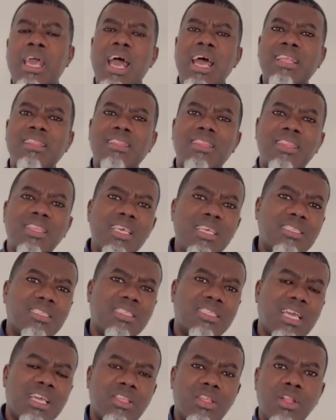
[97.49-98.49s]
And this
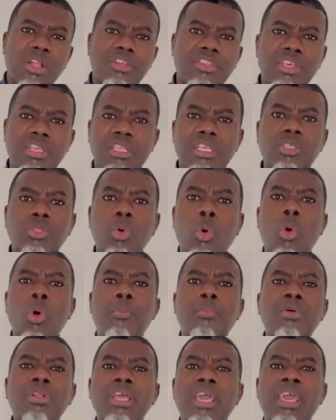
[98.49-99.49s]
technology, this
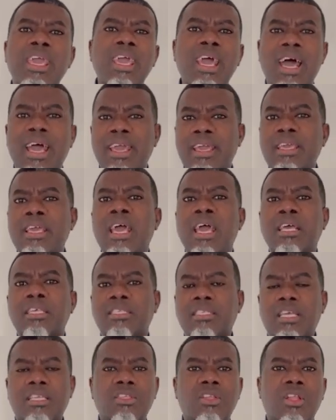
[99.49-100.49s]
open AI
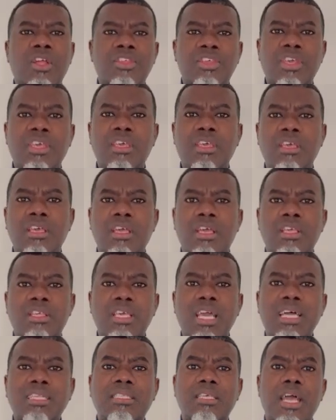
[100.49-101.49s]
technology,
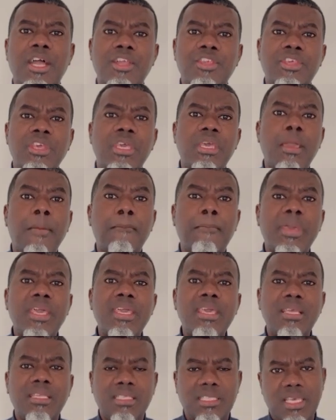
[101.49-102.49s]

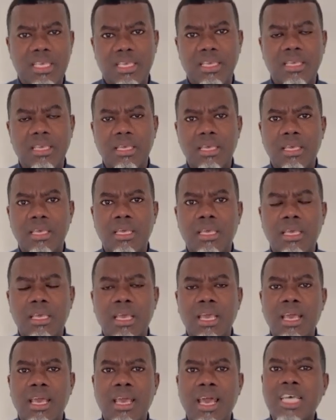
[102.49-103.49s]
ChatGPT,
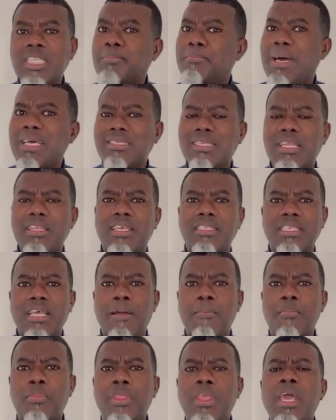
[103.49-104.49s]
has passed that exam.